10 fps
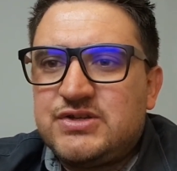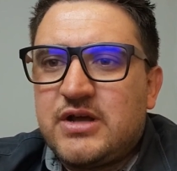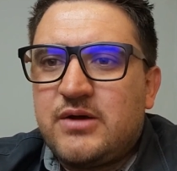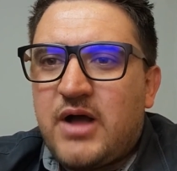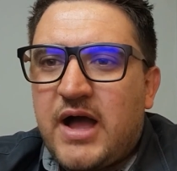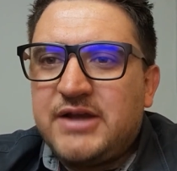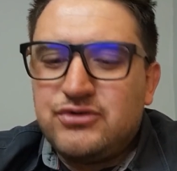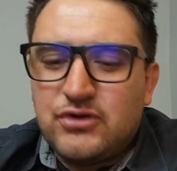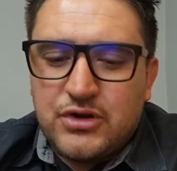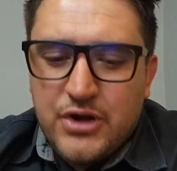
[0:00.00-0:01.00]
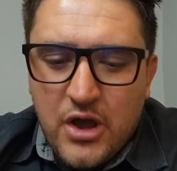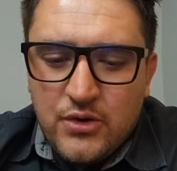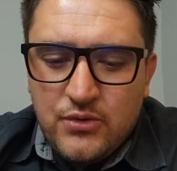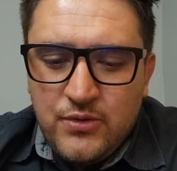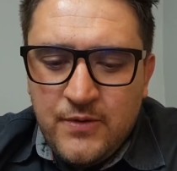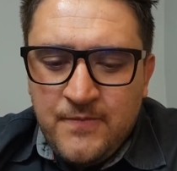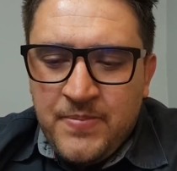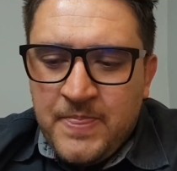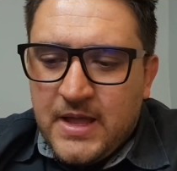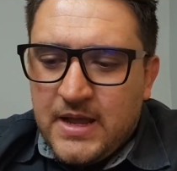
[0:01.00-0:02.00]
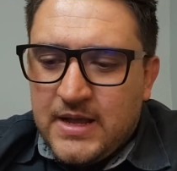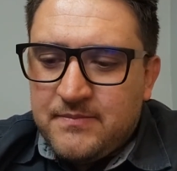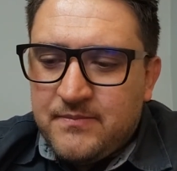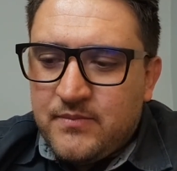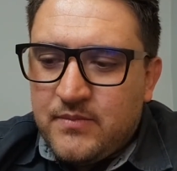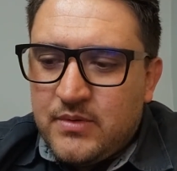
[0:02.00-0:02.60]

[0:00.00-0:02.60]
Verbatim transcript: You know, I do not know, um,